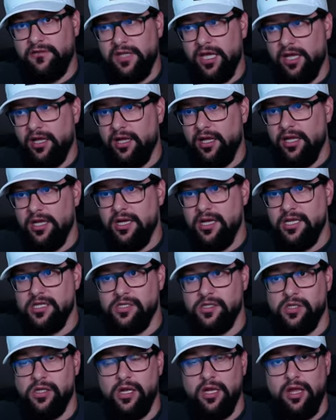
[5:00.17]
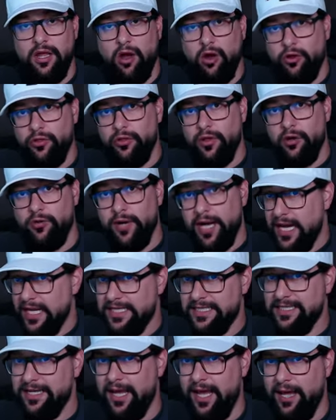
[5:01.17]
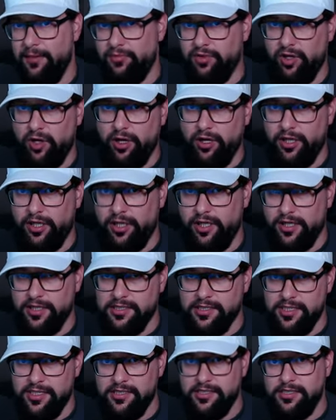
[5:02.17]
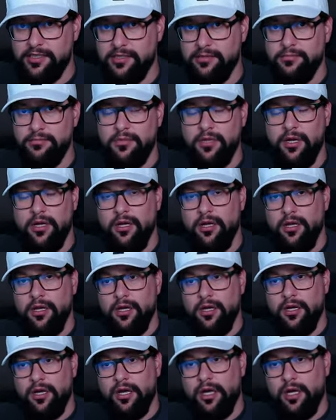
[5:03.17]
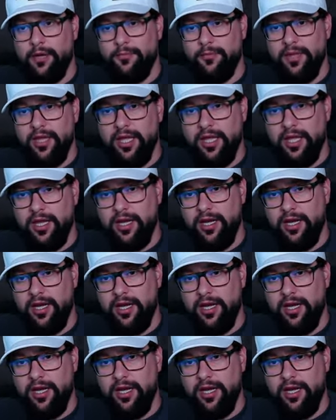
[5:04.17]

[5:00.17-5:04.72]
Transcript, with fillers: that it is, although a tab targeting system, um, it